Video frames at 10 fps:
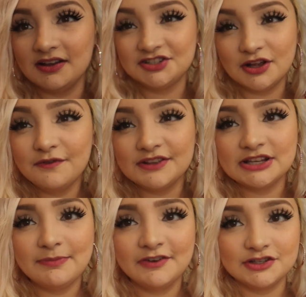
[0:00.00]
a shelf on
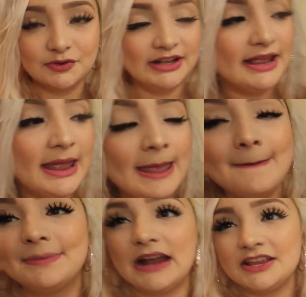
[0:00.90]
top of our toilet.
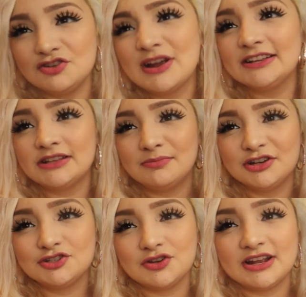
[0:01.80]
But you guys, I'm
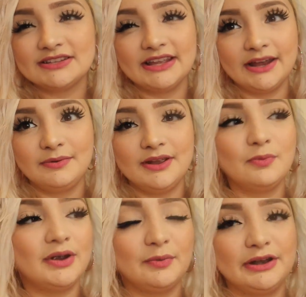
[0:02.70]
gonna show you guys the area
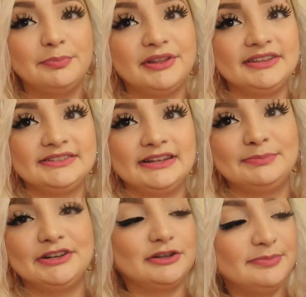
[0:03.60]
where I wanna put this in.
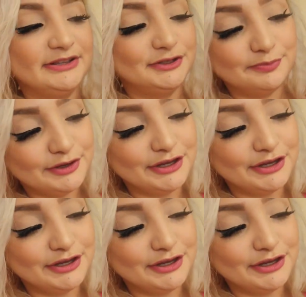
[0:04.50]
But it'll be super